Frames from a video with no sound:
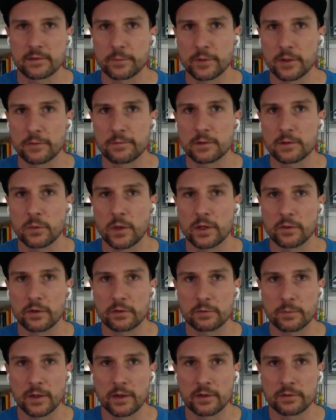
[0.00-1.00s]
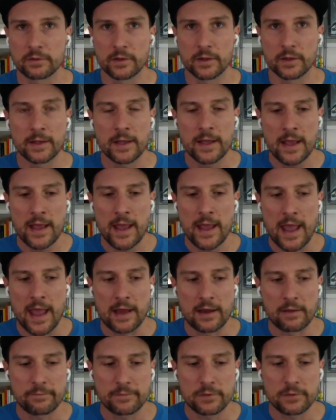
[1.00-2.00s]
perfect way to experience it.
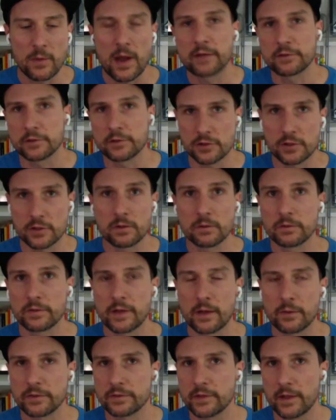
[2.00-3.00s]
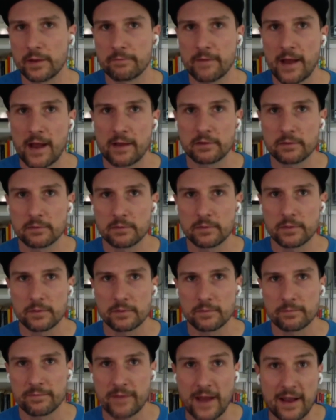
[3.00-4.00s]
And if you had to choose, I would say fast
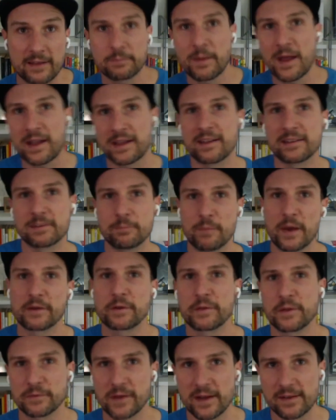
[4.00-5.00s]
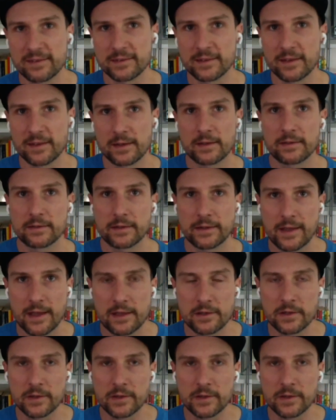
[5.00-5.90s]
packing is better than racing it. Because again, you